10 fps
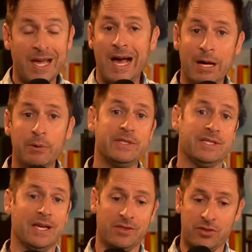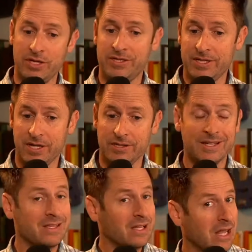I would say that it does.
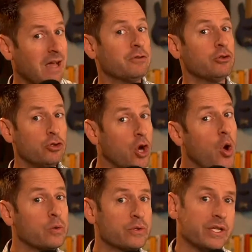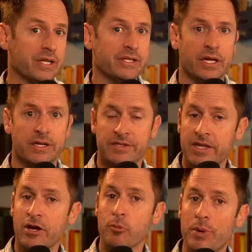And the left knows that it does, and
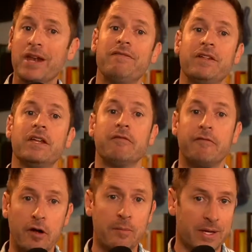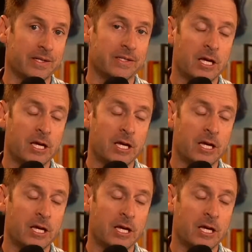they are benefiting from it.